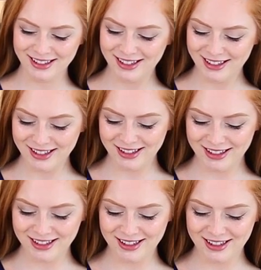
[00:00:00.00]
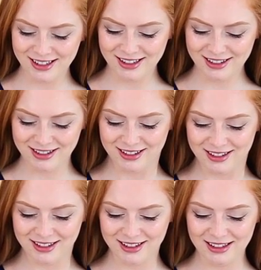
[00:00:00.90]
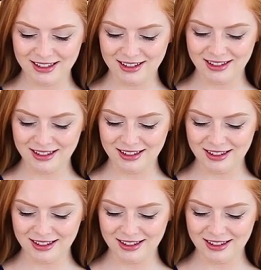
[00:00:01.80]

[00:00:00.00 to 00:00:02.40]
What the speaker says: [no speech]